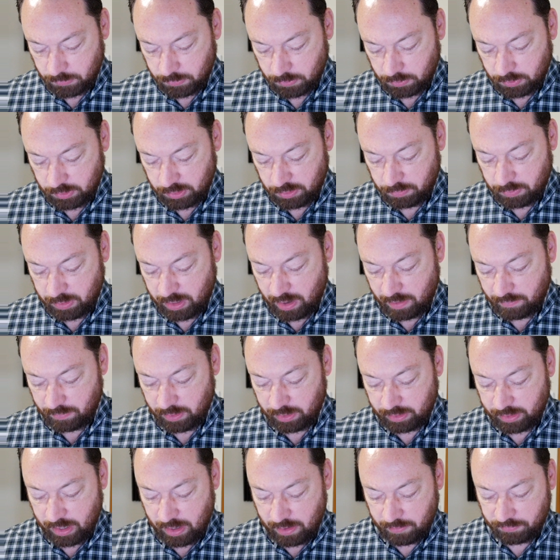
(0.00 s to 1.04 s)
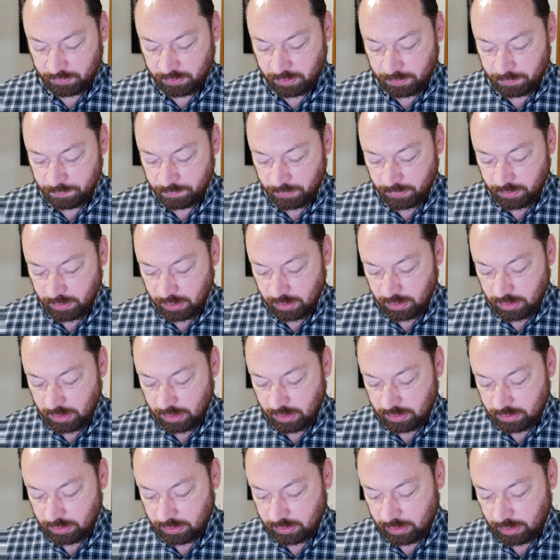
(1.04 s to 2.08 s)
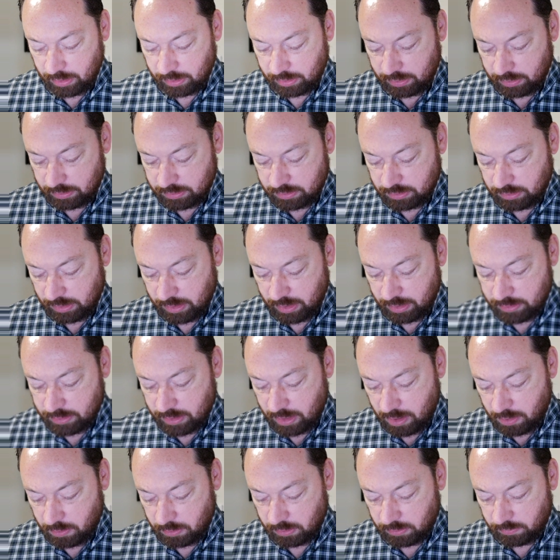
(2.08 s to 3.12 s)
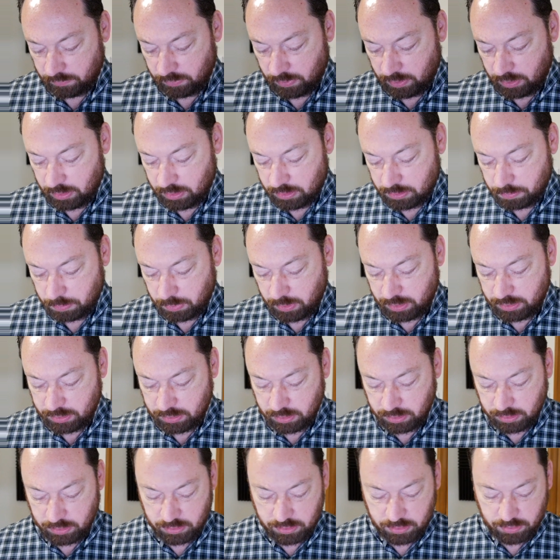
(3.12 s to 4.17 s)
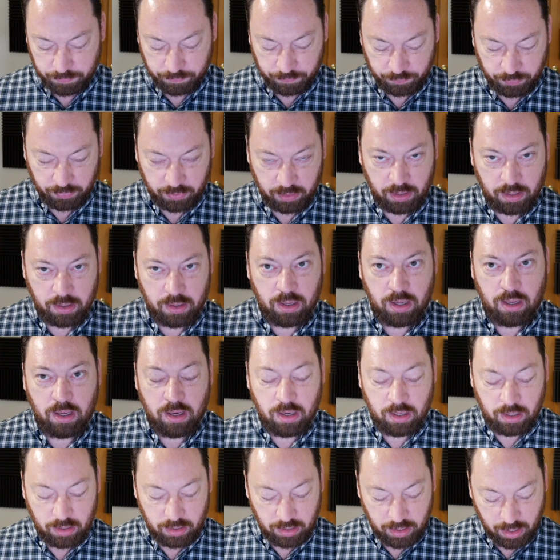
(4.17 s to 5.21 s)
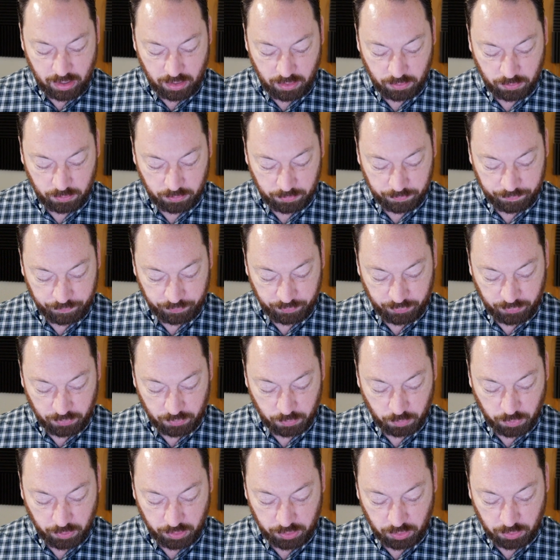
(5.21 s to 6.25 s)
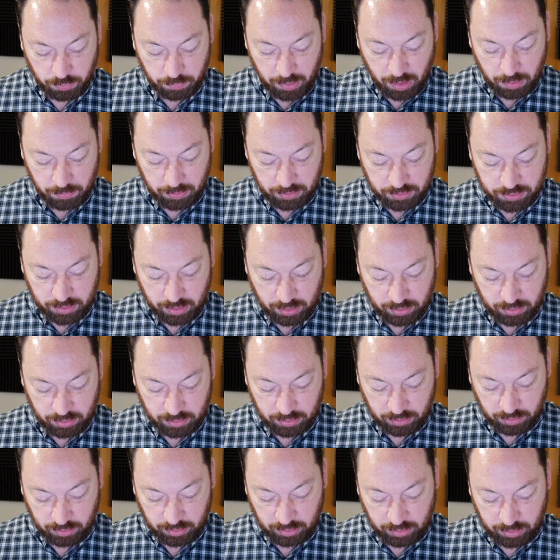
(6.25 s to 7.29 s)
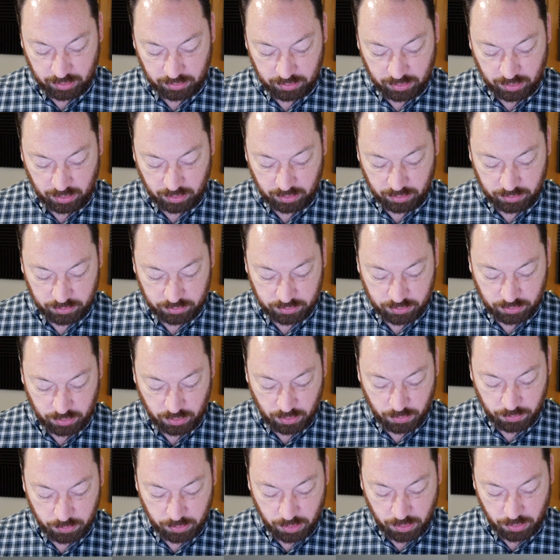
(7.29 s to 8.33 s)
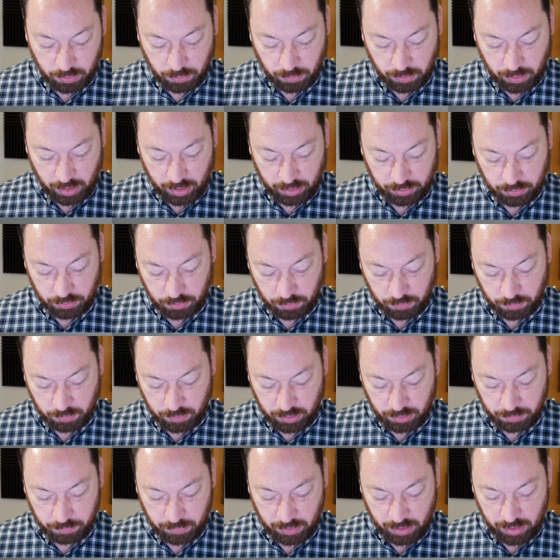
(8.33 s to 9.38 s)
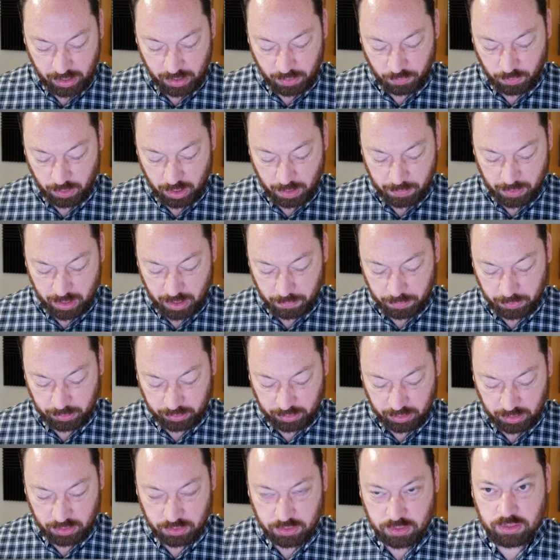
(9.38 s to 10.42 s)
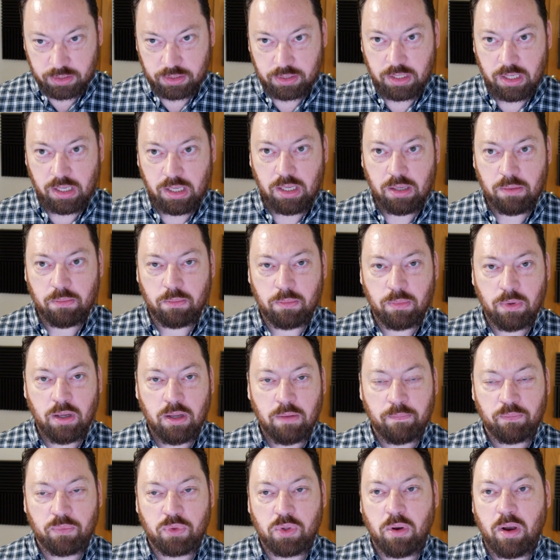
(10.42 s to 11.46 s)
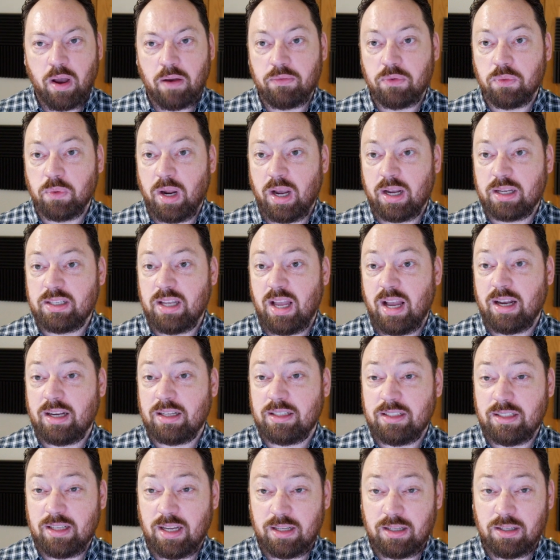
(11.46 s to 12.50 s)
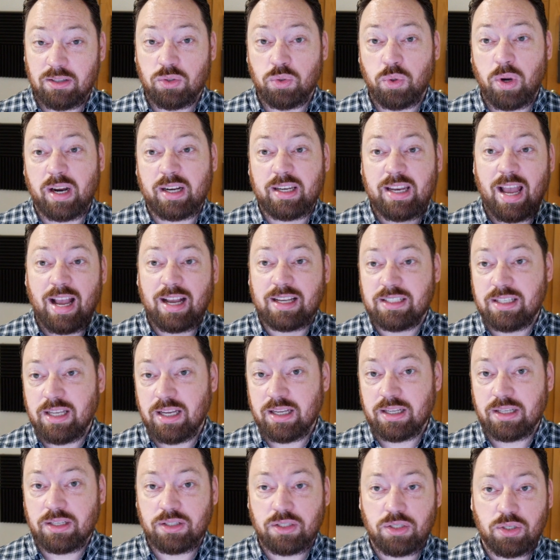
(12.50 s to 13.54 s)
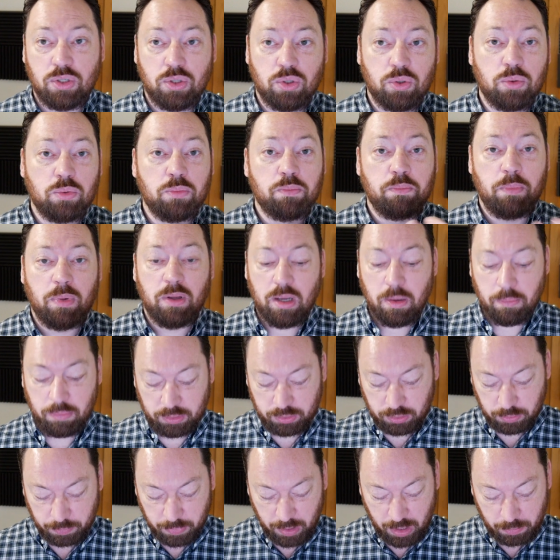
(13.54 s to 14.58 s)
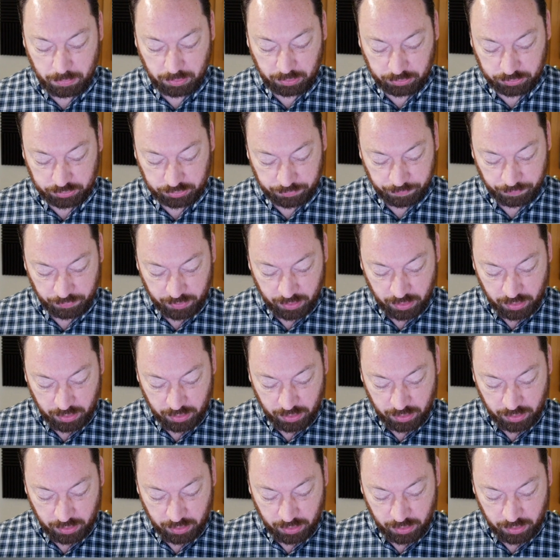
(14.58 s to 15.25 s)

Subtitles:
So here we have our Kafka, and then that gets laid down in various places. Now, what you may be thinking there is, oh no, I don't want my web application team to have direct access to be able to publish.